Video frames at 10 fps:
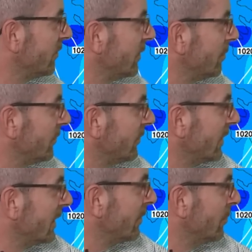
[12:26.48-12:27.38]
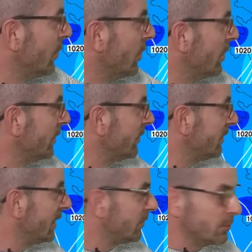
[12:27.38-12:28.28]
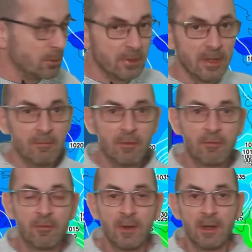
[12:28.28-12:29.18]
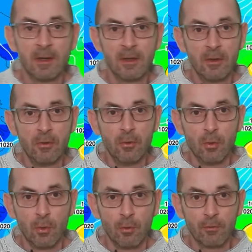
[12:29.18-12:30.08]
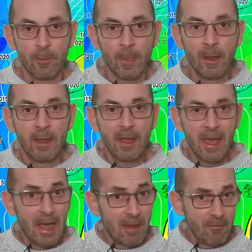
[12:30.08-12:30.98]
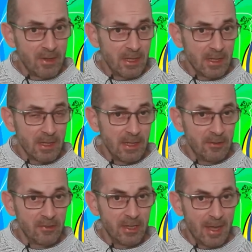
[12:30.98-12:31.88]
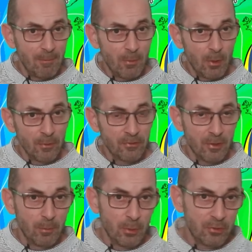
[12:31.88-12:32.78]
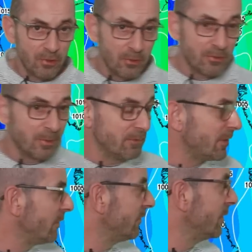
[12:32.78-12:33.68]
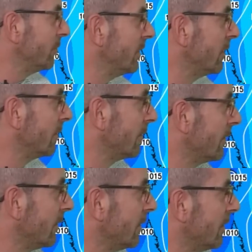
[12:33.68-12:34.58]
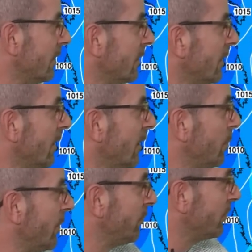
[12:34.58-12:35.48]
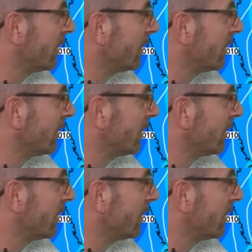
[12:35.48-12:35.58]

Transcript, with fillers: of it staying more unsettled in the far north. And the E C M ensemble shows something very similar. High pressure